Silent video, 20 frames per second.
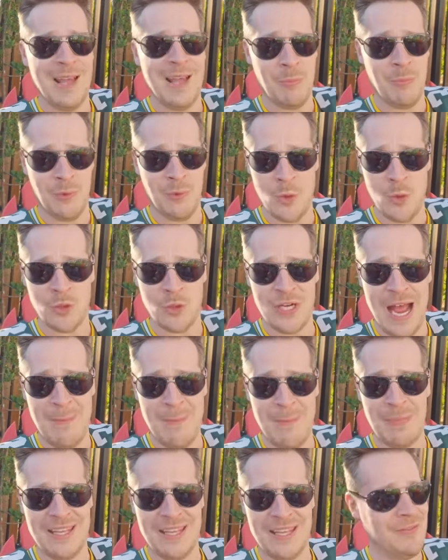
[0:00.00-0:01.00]
Pro
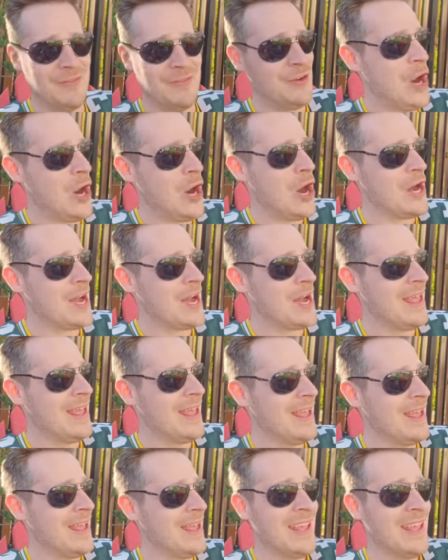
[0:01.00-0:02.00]
Shop gift card.
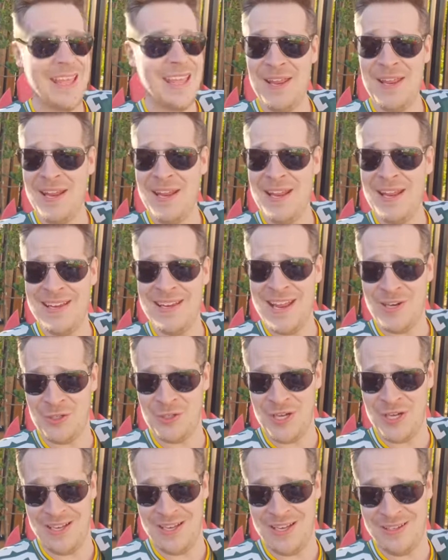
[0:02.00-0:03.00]
In
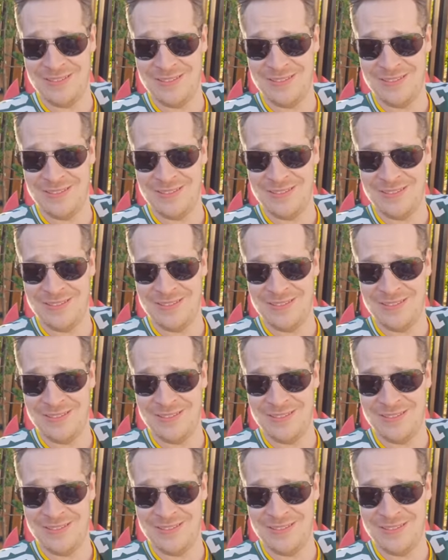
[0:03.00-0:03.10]
addition,